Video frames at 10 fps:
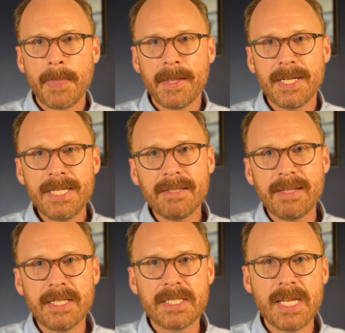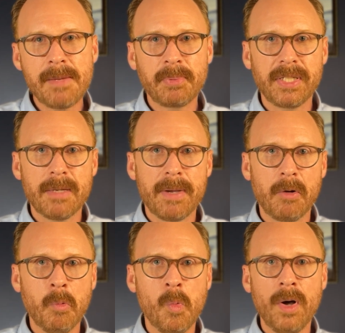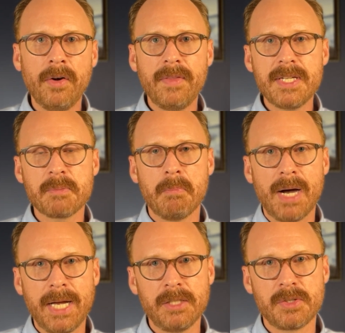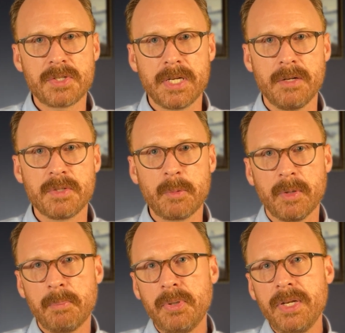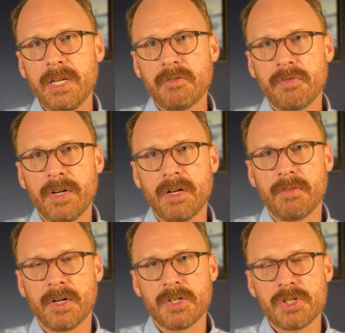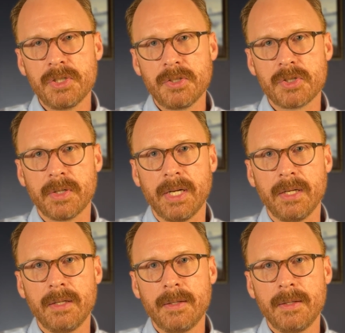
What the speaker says: need to think deeply about what are these milestones that we're putting in front of our children